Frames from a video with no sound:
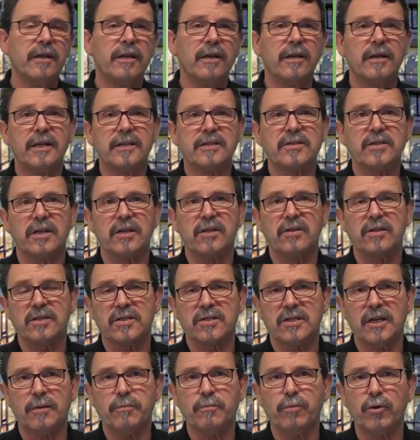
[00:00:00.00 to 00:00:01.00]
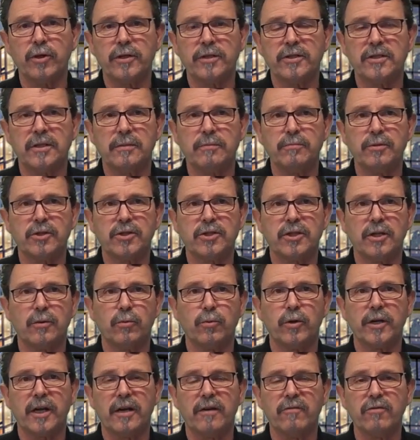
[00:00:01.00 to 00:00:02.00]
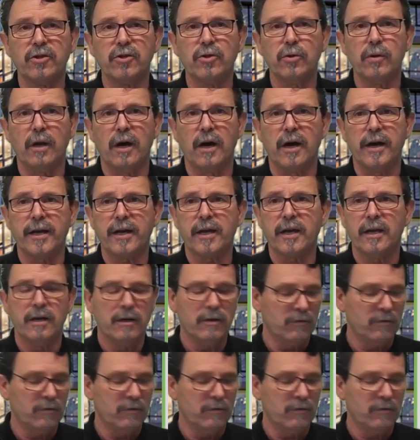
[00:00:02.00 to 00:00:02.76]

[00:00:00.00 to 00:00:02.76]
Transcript: let's say the set point temperature, whatever you like,